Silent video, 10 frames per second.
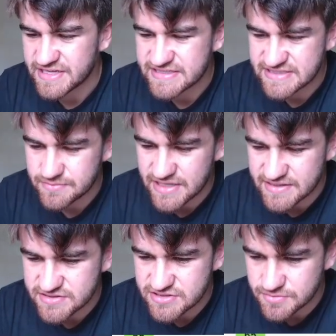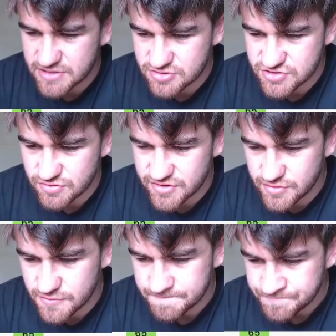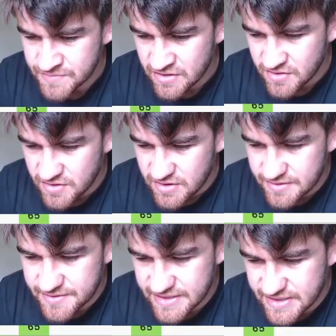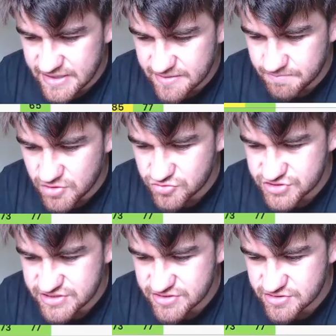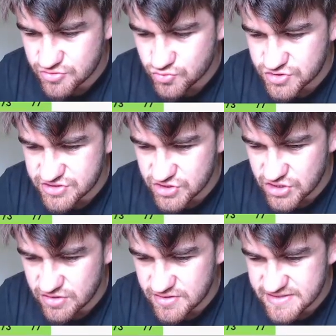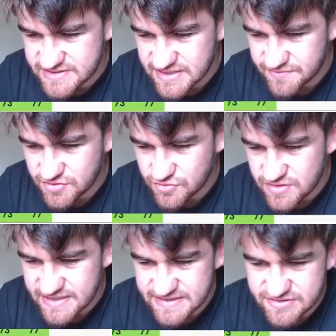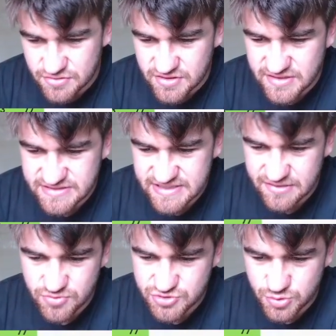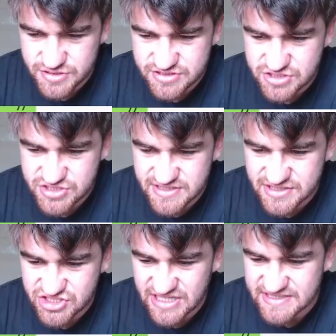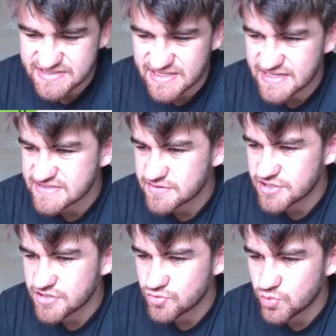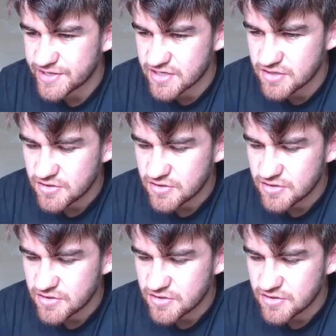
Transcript: CBAs, to be honest with you. Morrison doesn't even look like he's on the list here, which would suggest that he's a winger